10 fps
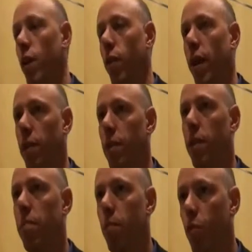who had
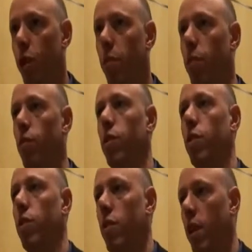treatment
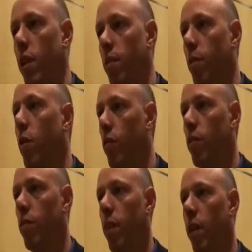with
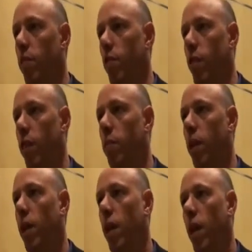cognitive behavioural
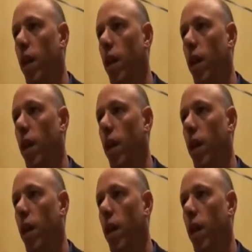therapy,